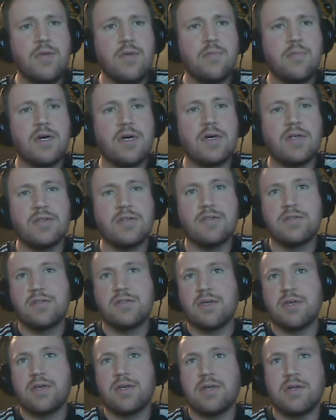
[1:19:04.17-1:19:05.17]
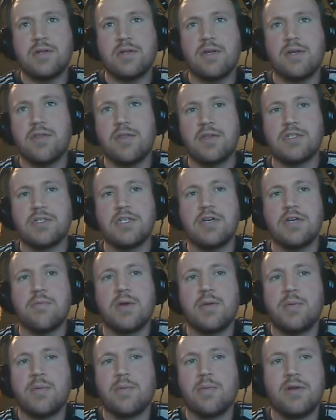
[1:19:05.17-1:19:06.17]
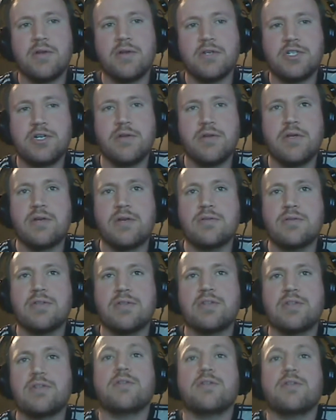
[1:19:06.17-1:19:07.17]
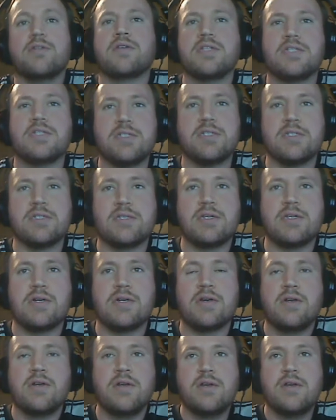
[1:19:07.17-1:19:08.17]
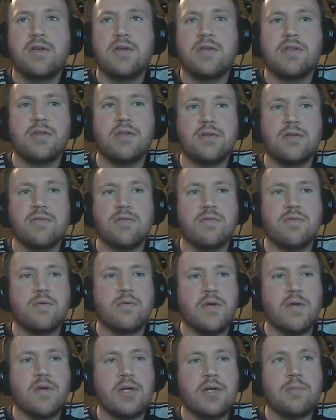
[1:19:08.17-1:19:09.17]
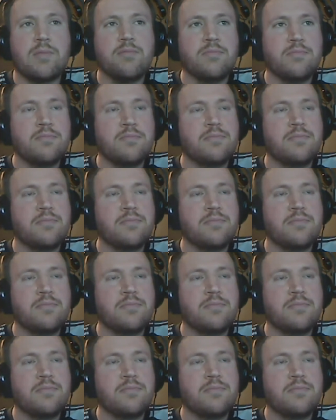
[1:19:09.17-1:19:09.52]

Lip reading: But I like it. I think Tio probably put it in the show notes, and you can see it there. We'll run up.